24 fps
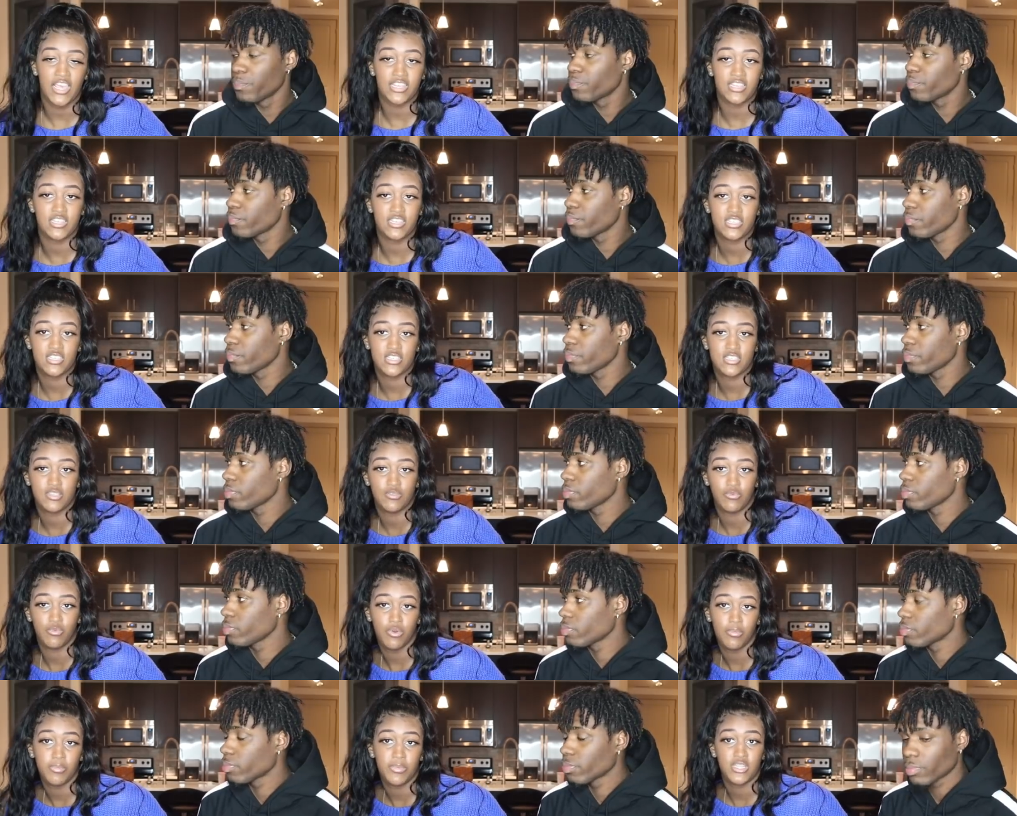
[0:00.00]
Speaker 1: like
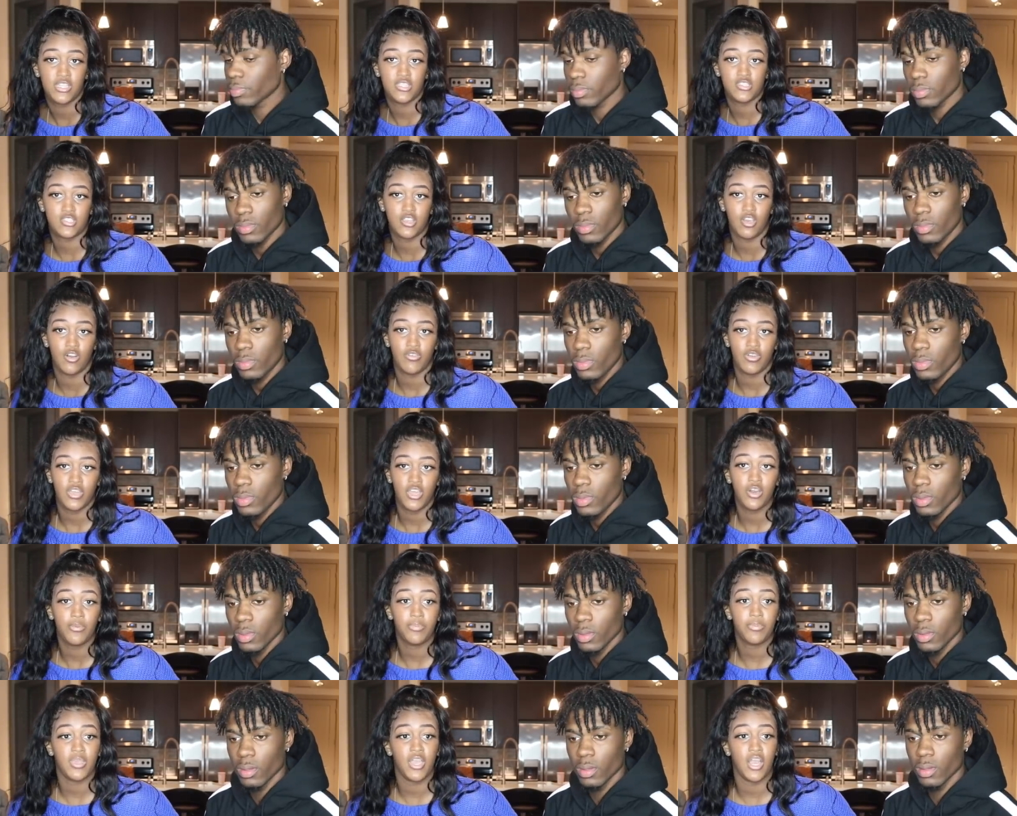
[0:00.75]
this woman is
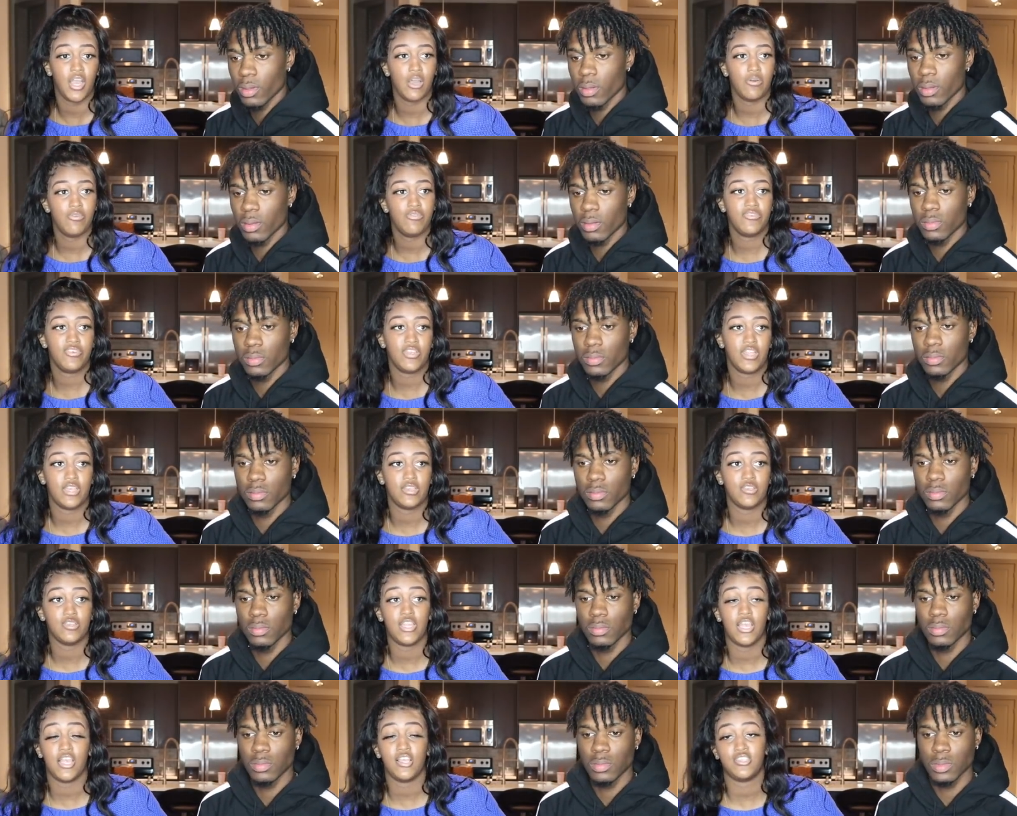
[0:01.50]
gonna help y'all. We feel
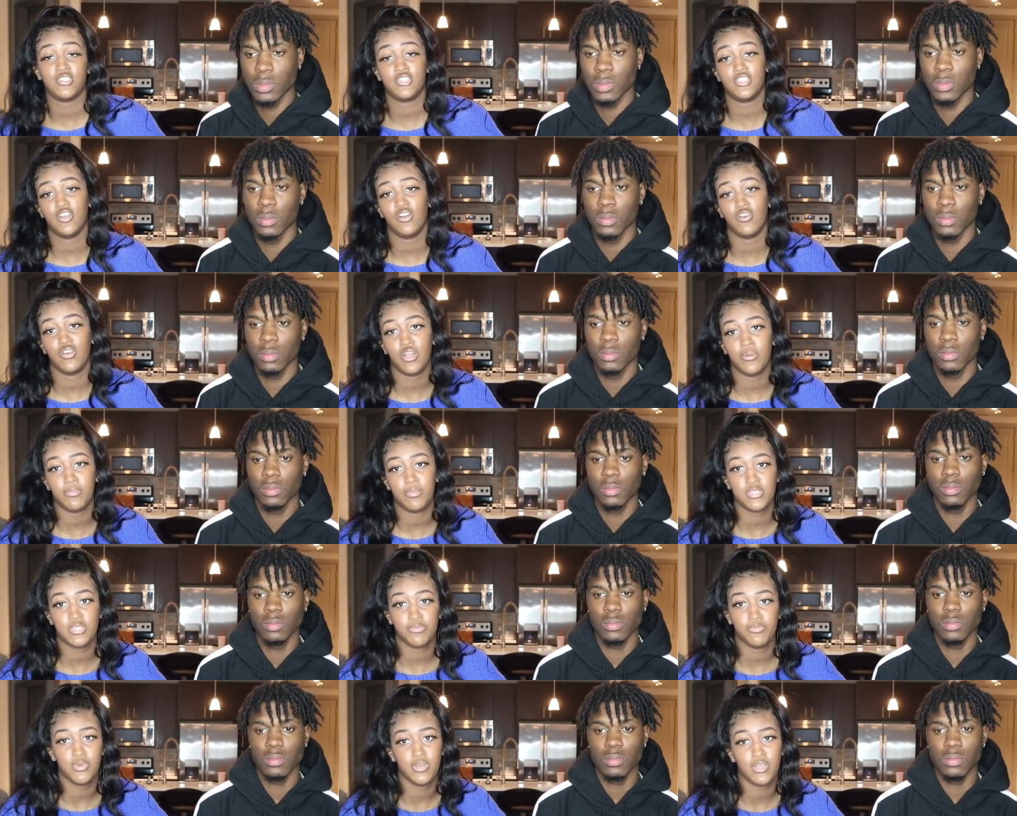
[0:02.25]
like they, she gonna
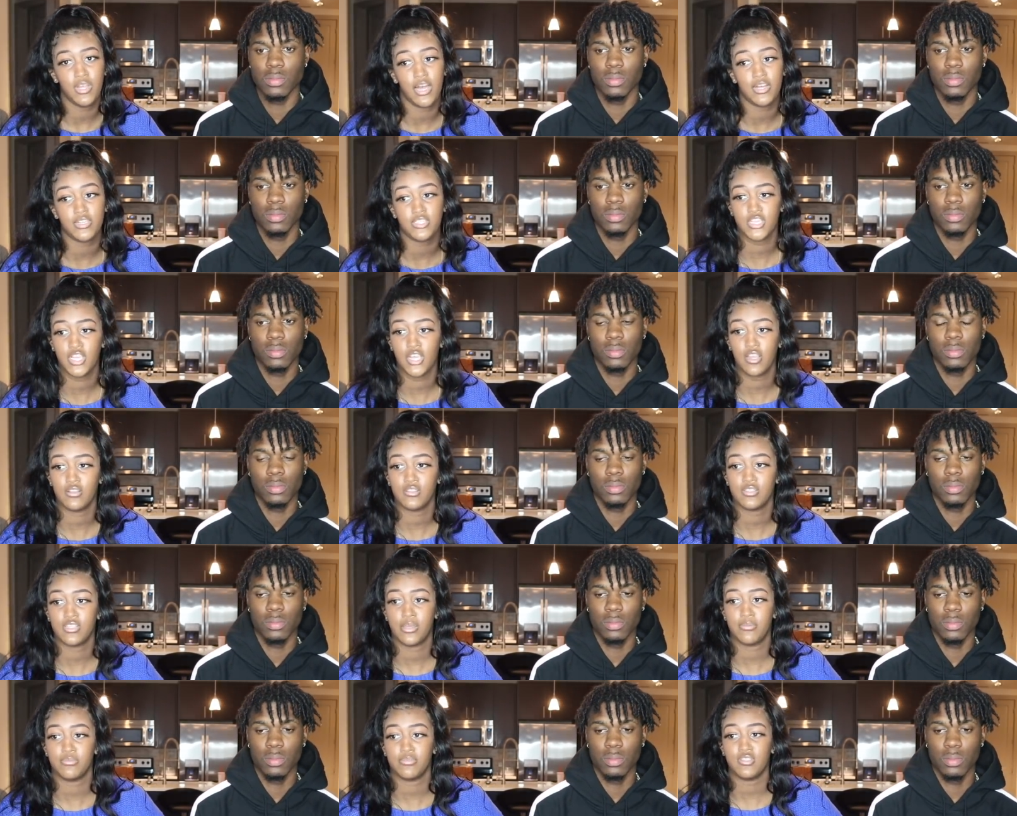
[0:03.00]
help us build our
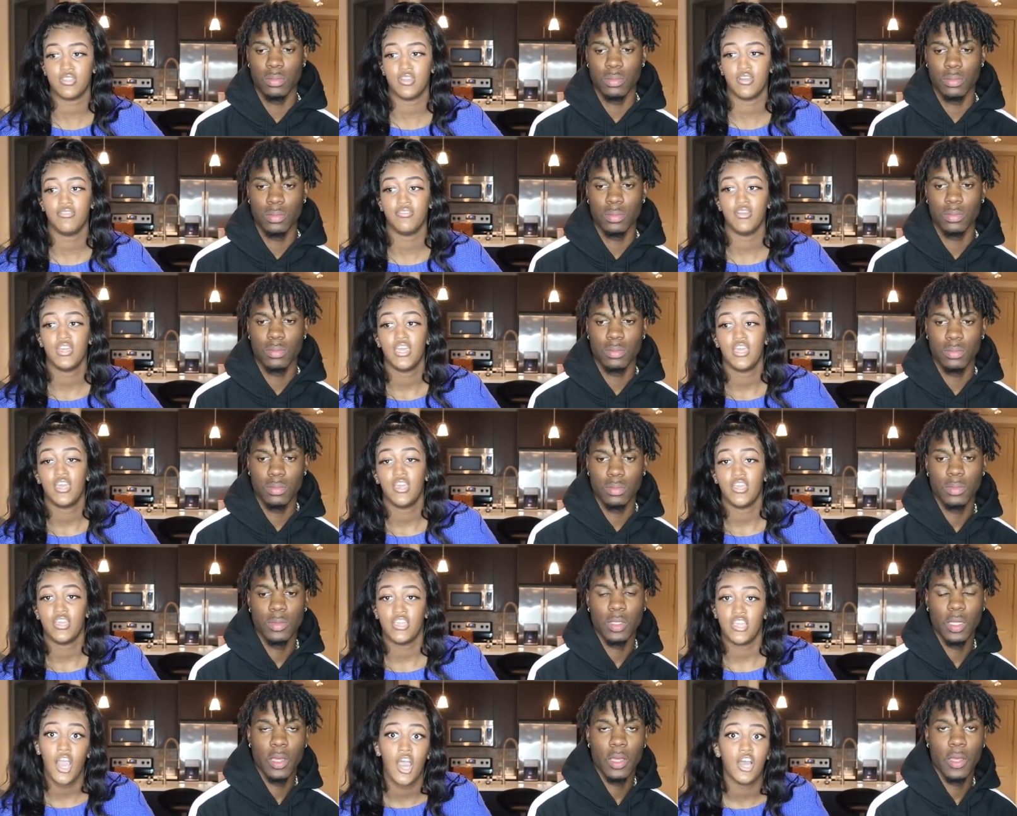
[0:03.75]
channel type stuff.
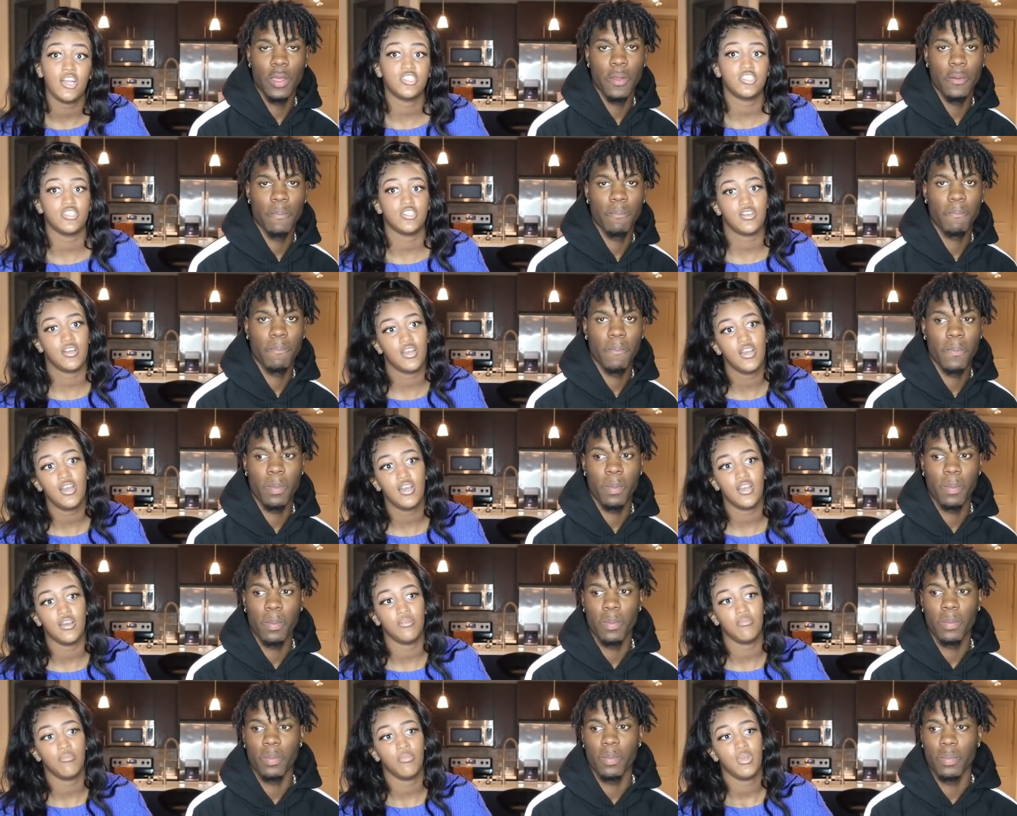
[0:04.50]
Y'all yeah. should
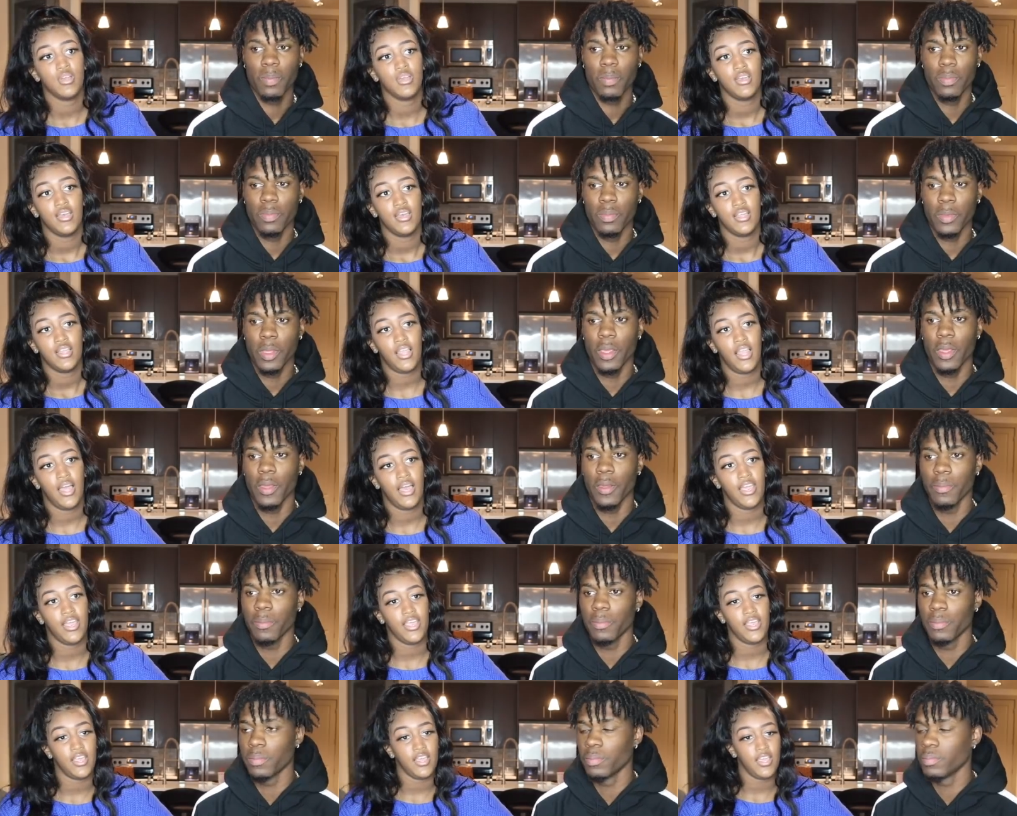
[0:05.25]
come. Yeah.
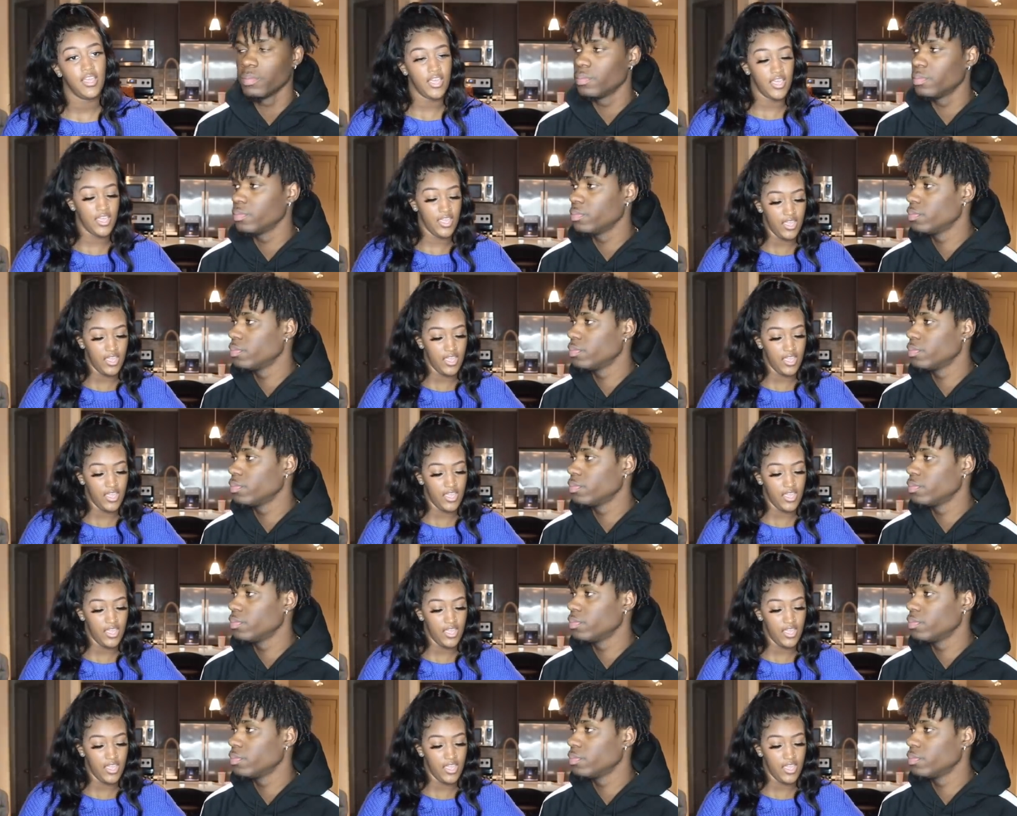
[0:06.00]
Like,